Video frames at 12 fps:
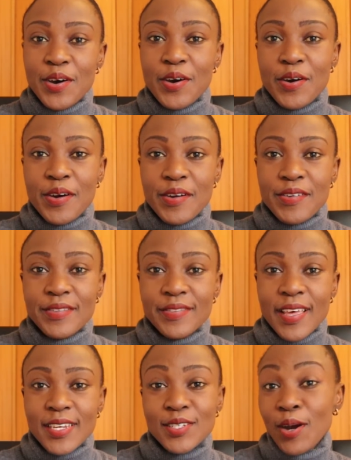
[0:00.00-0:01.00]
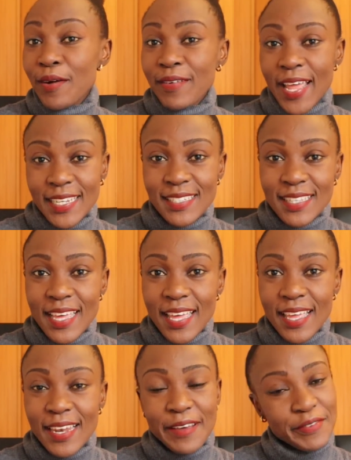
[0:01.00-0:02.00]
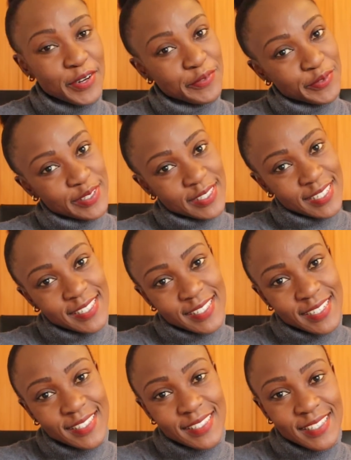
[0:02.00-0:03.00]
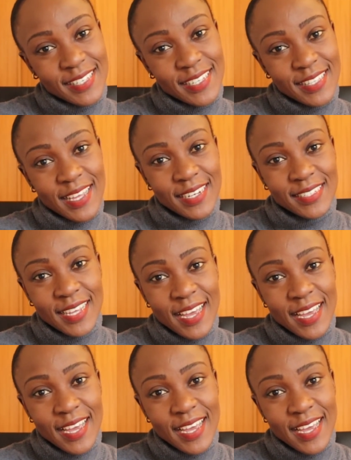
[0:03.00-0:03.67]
or that you have liked the level of consistency that